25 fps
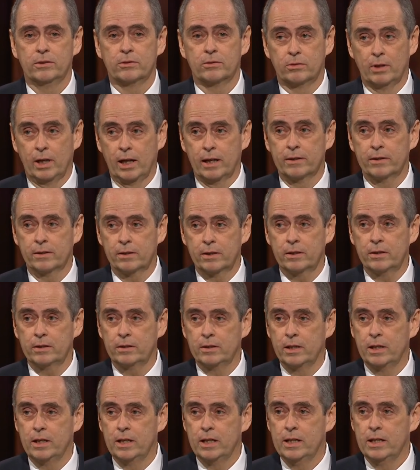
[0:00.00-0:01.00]
Rather,
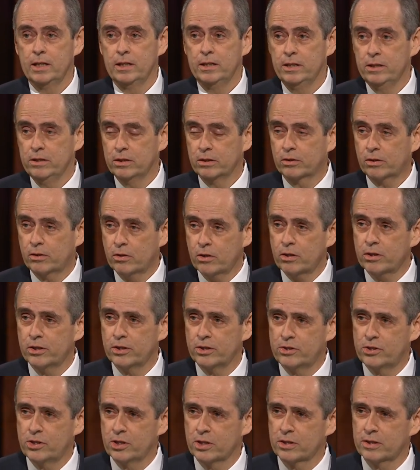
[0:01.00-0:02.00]
he
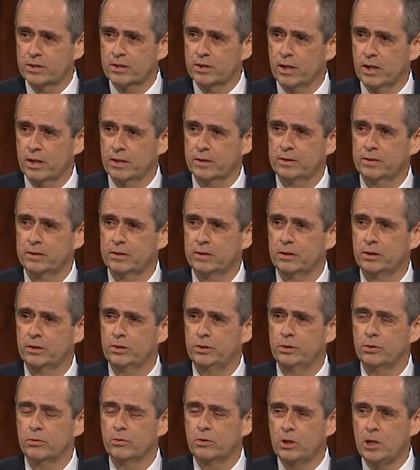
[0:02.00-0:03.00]
encourages us
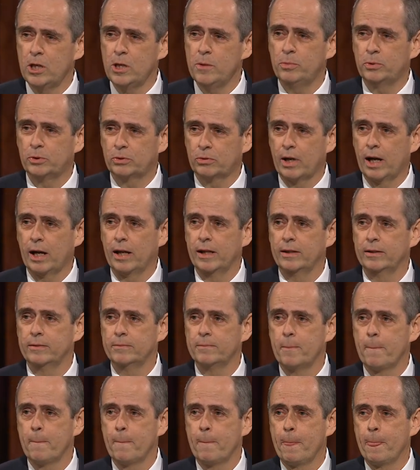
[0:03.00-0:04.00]
to keep trying.
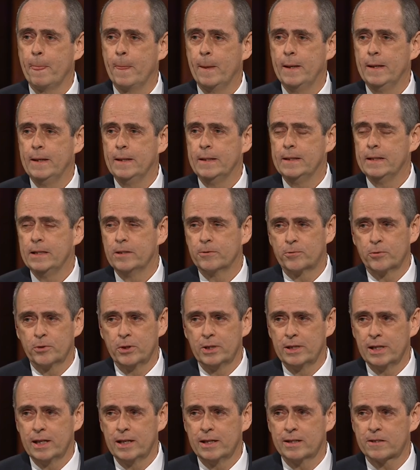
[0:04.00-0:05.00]
If we
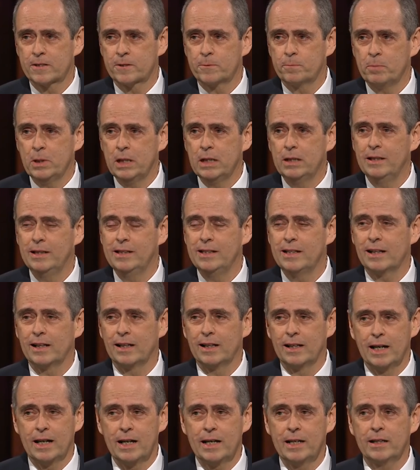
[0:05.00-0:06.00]
then speedily
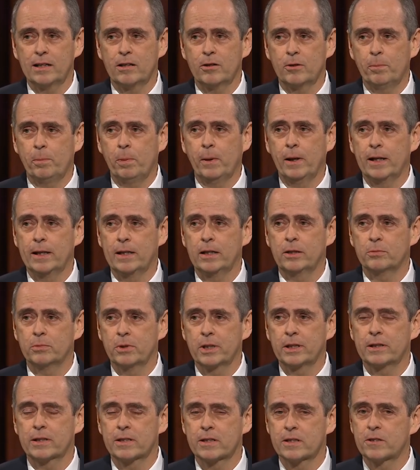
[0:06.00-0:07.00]
align our plan
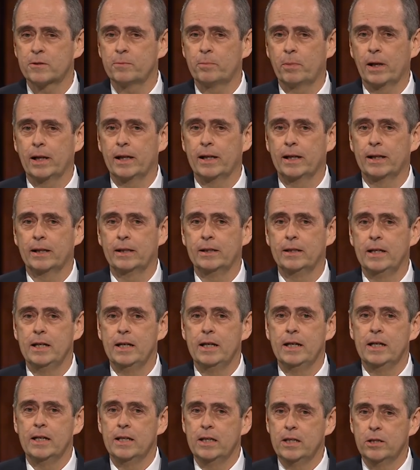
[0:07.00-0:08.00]
with his plan,
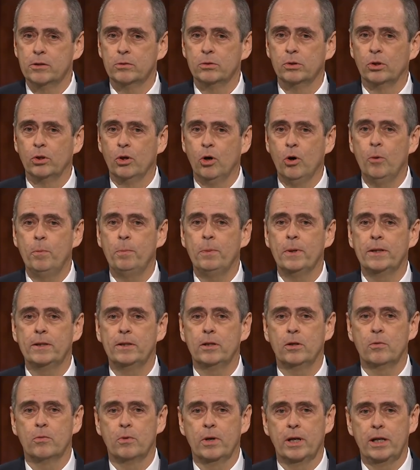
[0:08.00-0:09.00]
he will open
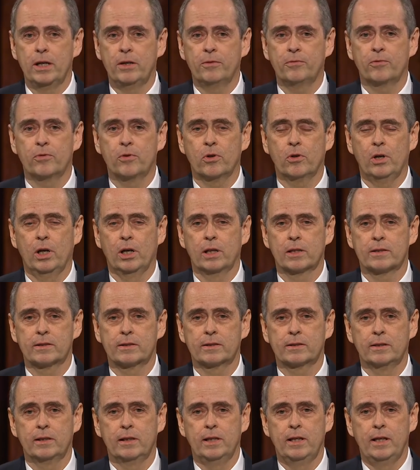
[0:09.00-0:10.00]
the way for
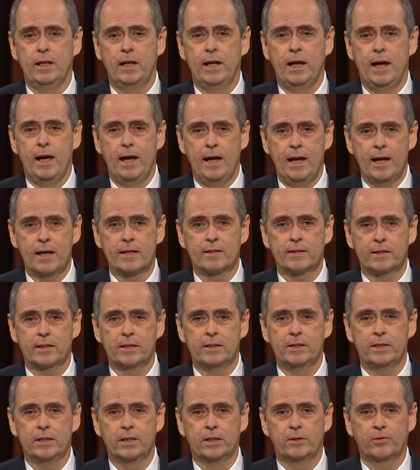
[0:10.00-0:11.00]
us, as he
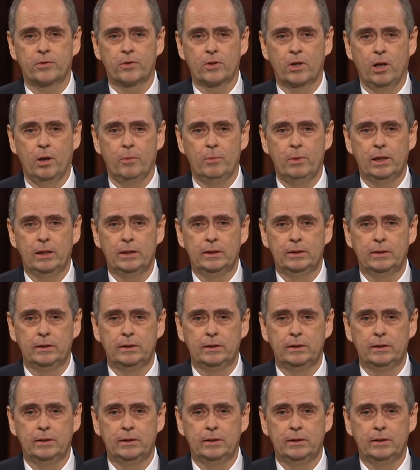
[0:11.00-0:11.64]
did for Alma.